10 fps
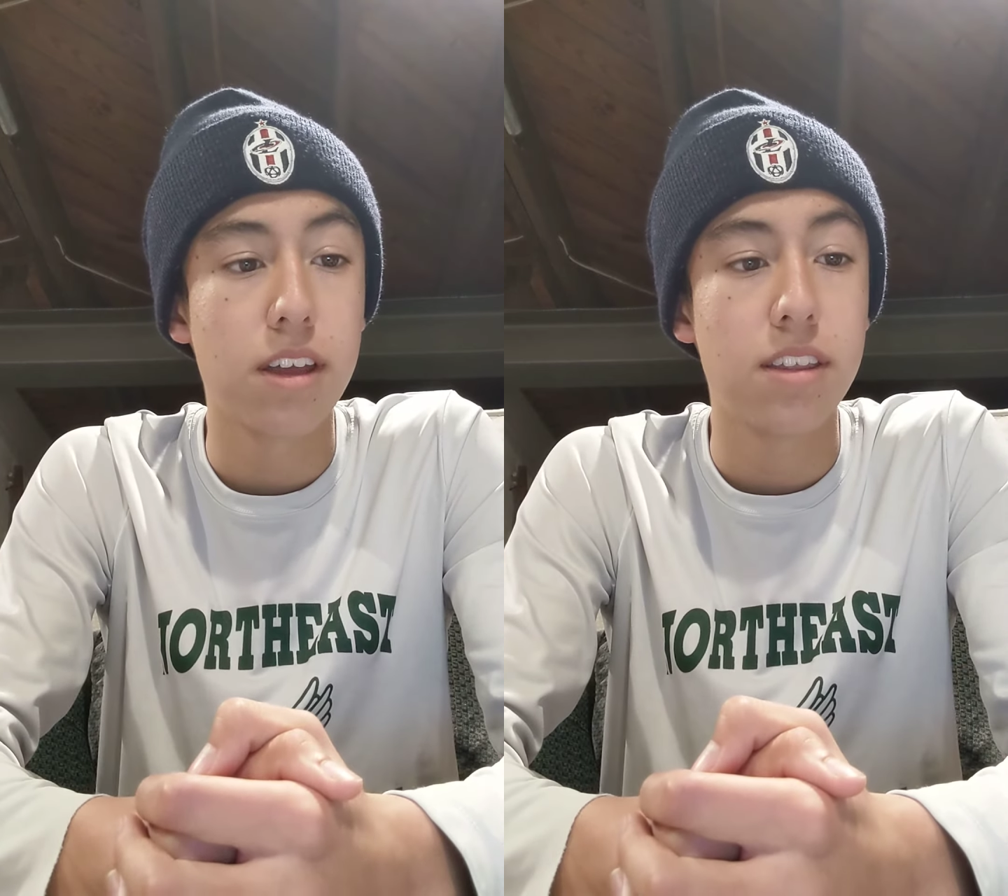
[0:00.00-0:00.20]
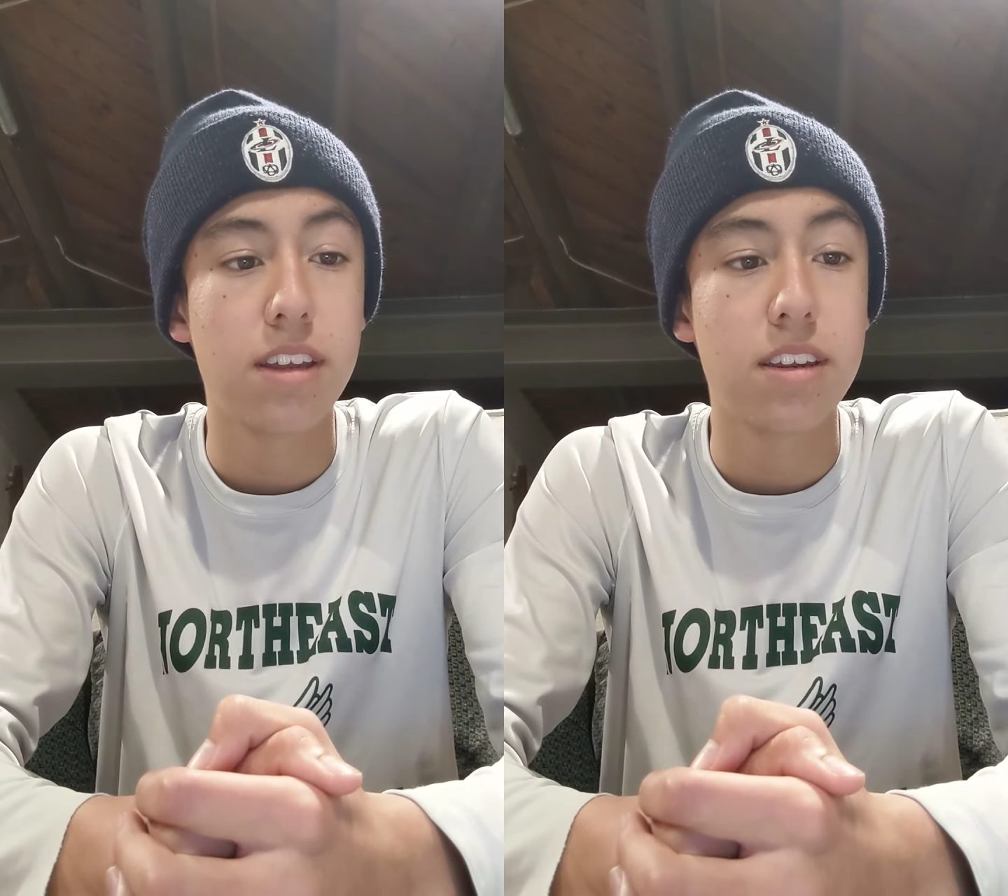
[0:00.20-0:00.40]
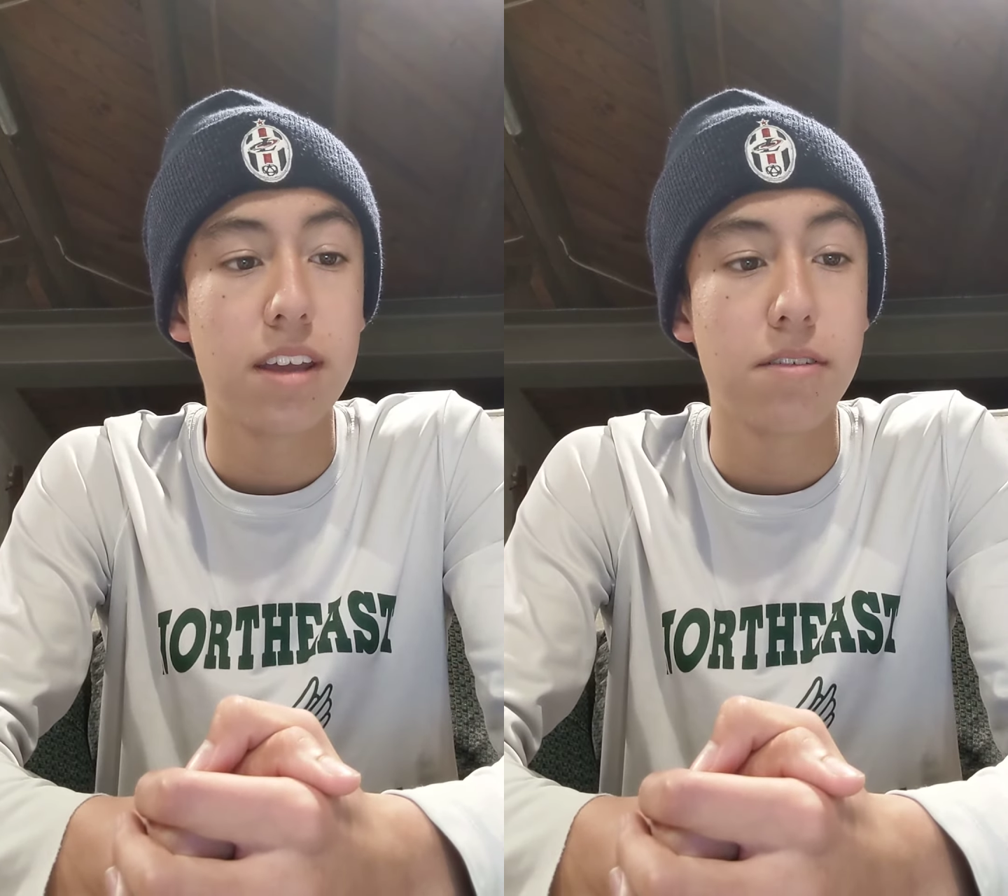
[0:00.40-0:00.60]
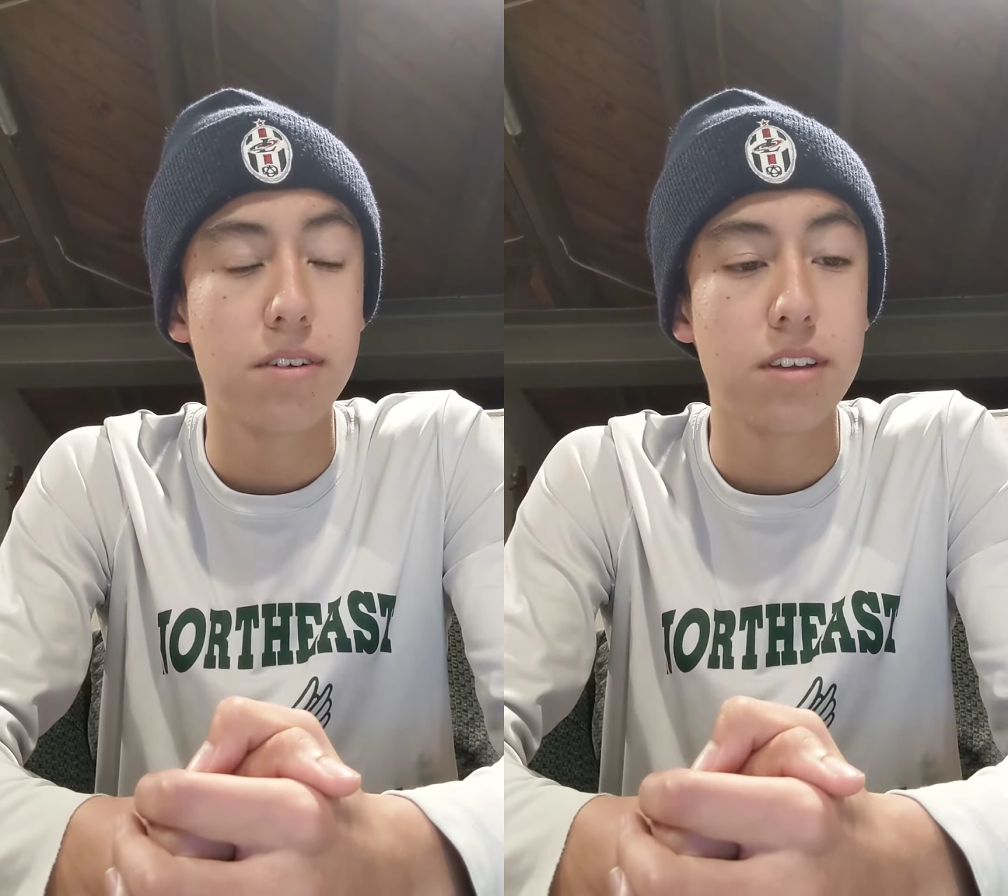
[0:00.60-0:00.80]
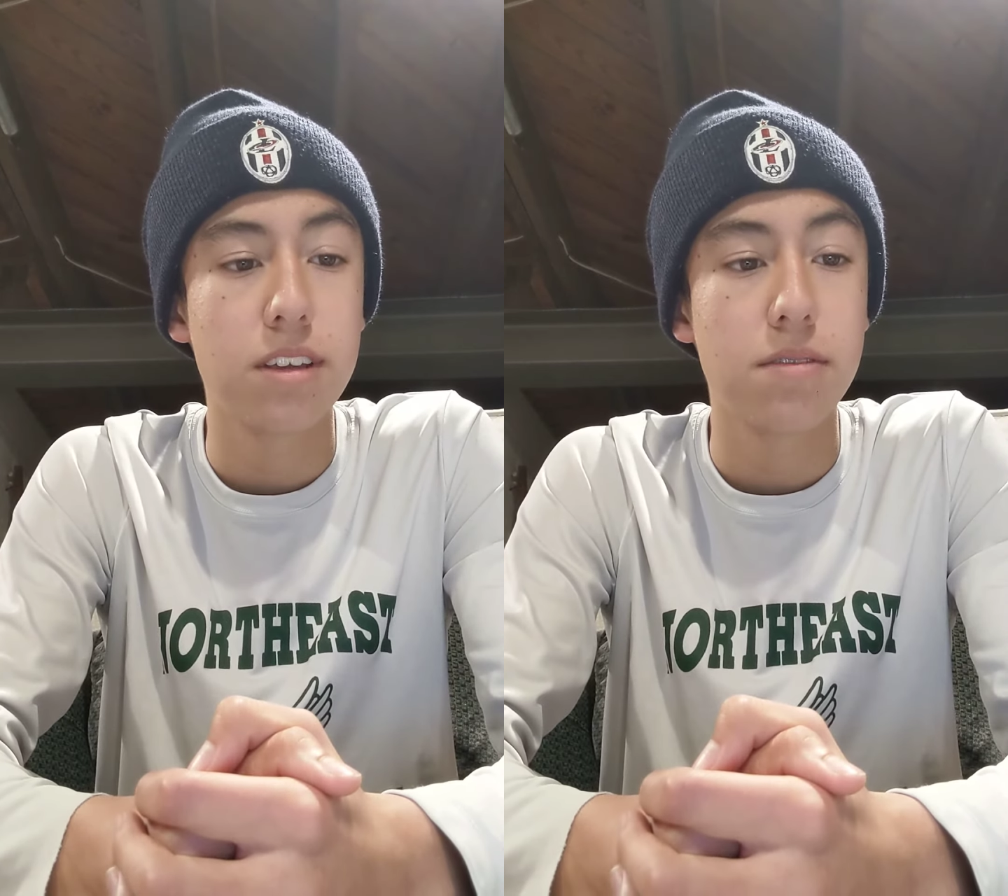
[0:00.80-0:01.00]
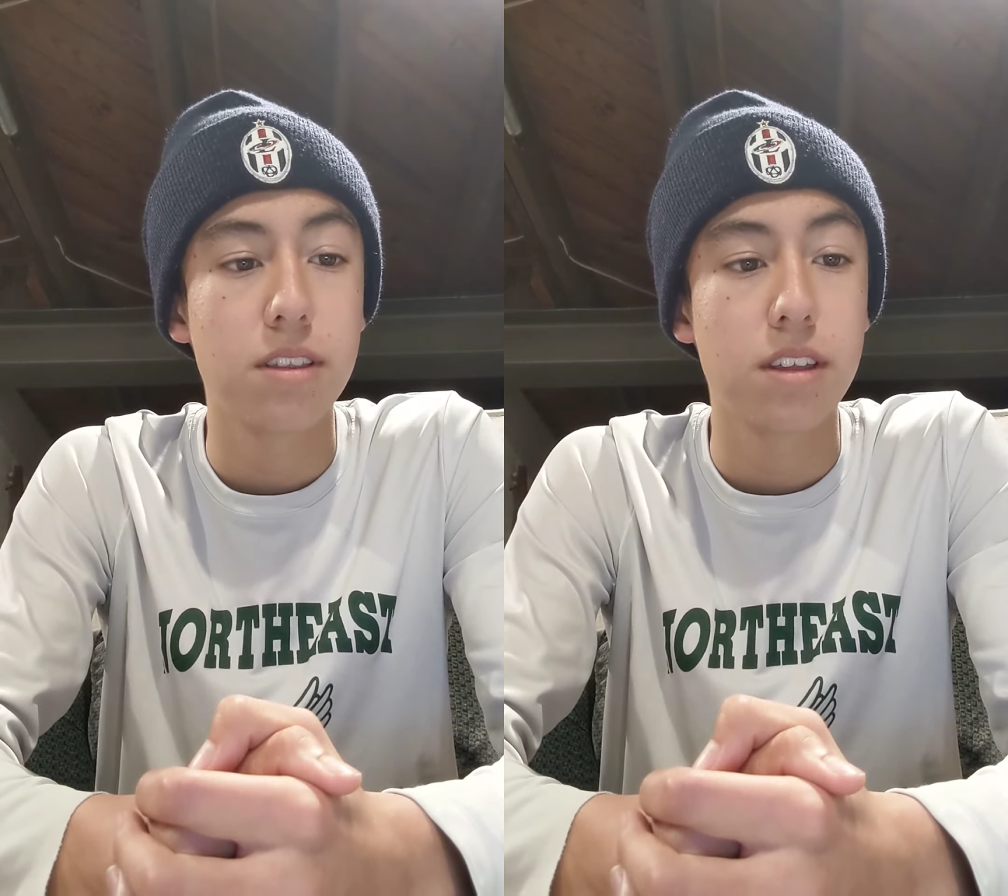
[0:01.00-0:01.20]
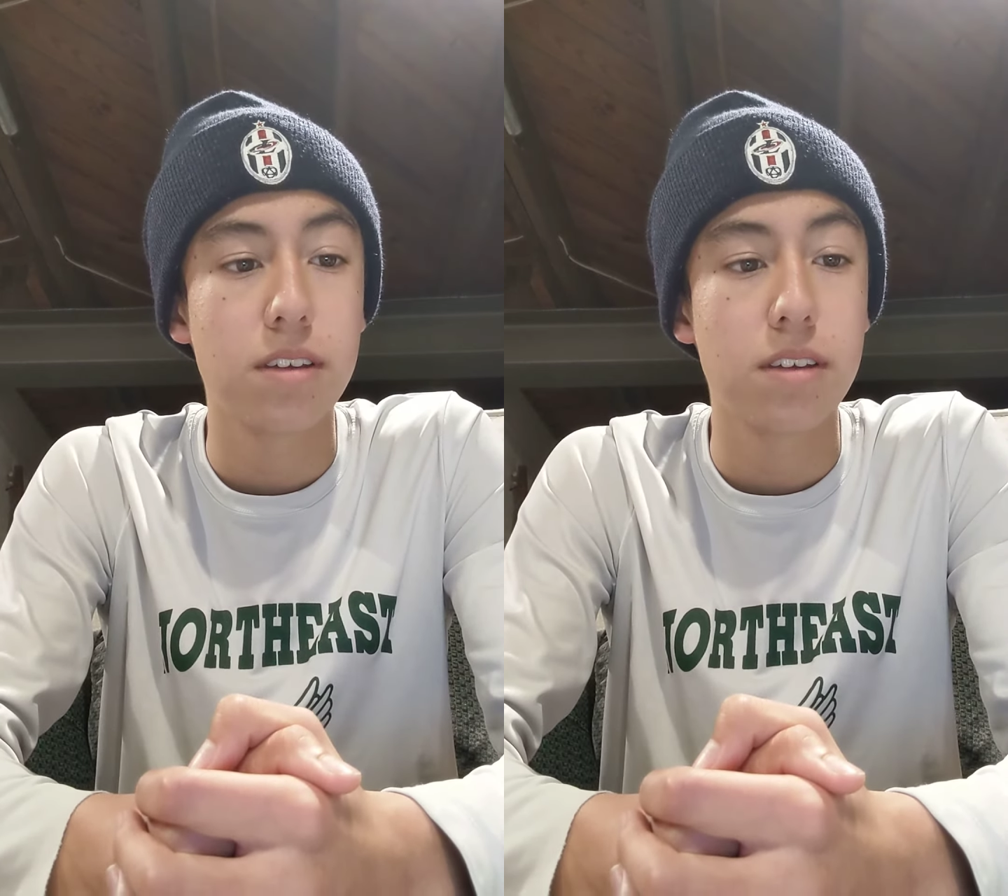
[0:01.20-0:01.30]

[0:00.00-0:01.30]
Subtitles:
and they never even